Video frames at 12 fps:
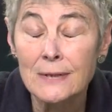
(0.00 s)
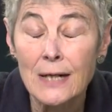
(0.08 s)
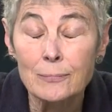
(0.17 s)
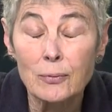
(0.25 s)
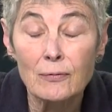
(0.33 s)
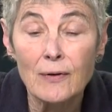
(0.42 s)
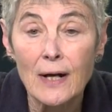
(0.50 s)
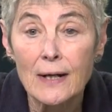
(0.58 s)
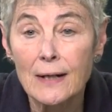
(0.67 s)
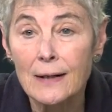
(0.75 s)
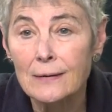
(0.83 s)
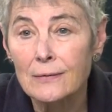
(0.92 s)
at
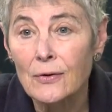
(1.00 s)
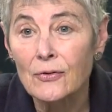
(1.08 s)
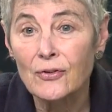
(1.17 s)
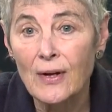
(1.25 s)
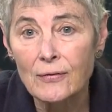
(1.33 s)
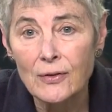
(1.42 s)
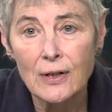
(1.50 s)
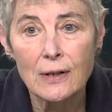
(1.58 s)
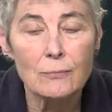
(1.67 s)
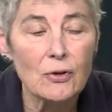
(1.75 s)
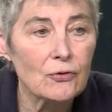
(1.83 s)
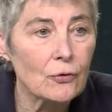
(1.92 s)
providing safety
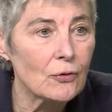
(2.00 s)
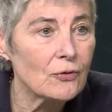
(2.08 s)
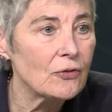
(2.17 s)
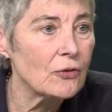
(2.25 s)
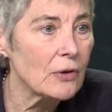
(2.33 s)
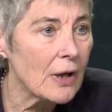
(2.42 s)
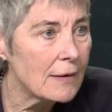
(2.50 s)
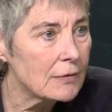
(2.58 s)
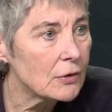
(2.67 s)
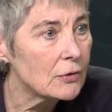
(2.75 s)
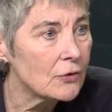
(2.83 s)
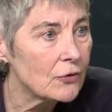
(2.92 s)
and resources and
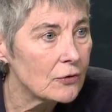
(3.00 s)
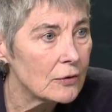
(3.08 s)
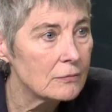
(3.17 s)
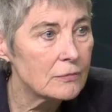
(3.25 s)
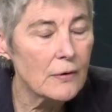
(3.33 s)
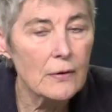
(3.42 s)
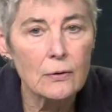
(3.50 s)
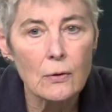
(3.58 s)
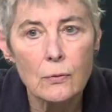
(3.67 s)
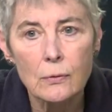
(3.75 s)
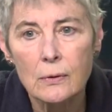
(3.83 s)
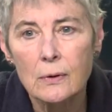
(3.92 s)
livelihoods for their
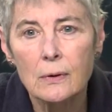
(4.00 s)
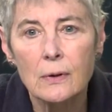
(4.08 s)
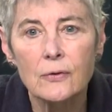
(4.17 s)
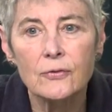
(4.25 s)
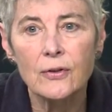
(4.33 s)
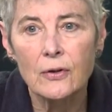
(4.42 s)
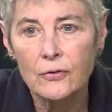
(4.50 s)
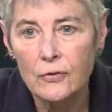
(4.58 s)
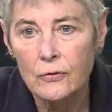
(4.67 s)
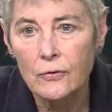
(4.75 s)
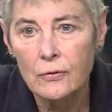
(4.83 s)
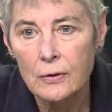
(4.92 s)
own
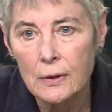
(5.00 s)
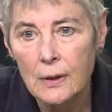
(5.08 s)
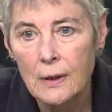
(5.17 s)
citizens.